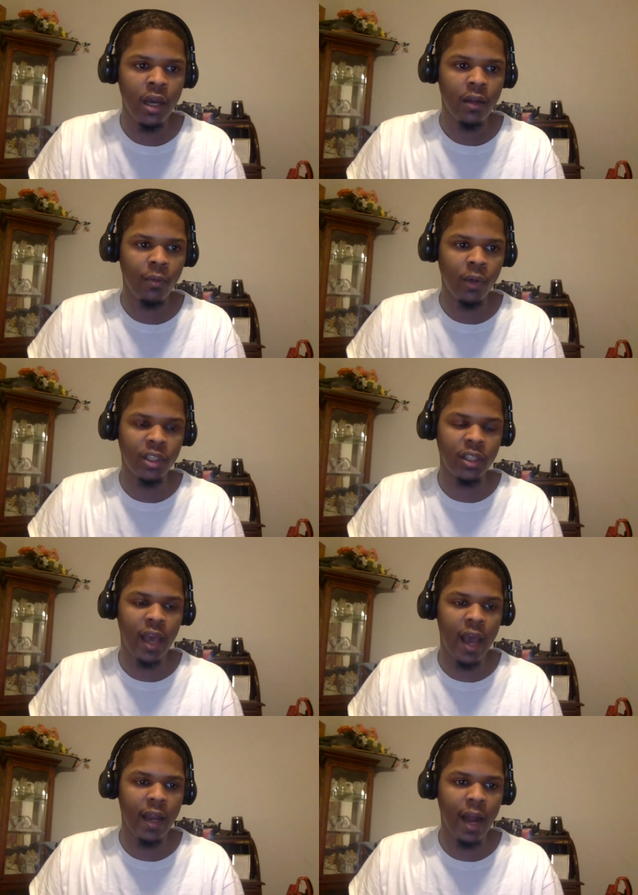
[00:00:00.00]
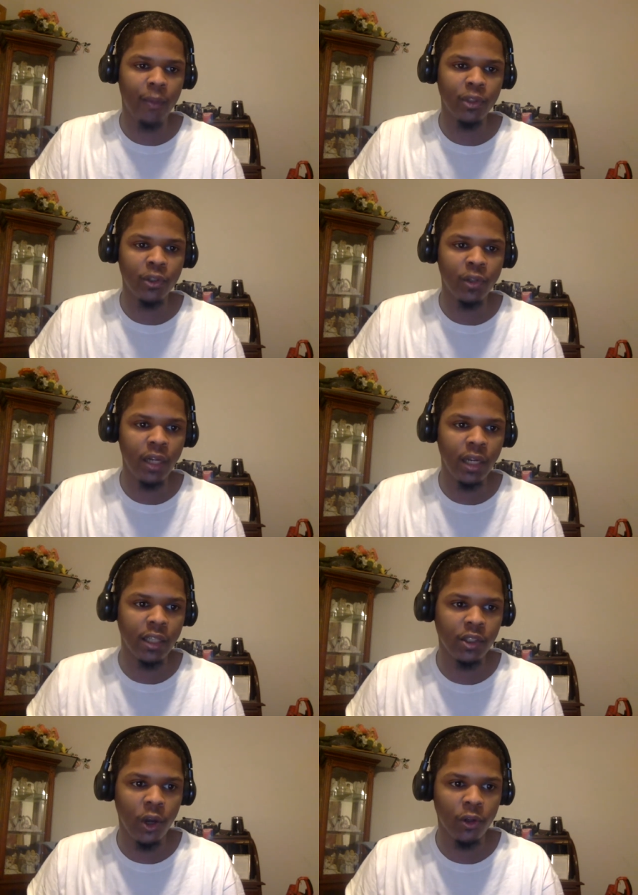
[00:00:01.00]
which they had an opportunity to
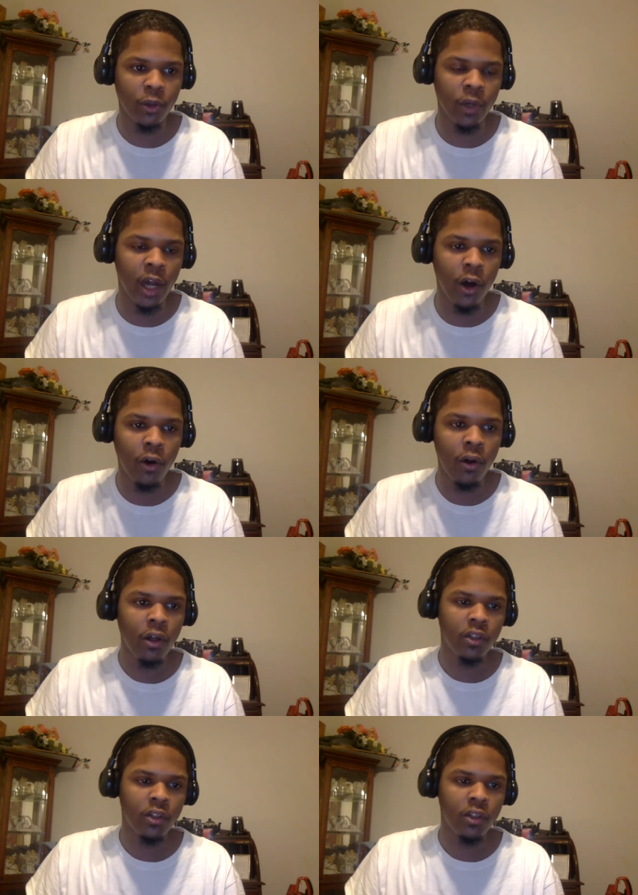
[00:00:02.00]
start 3-0.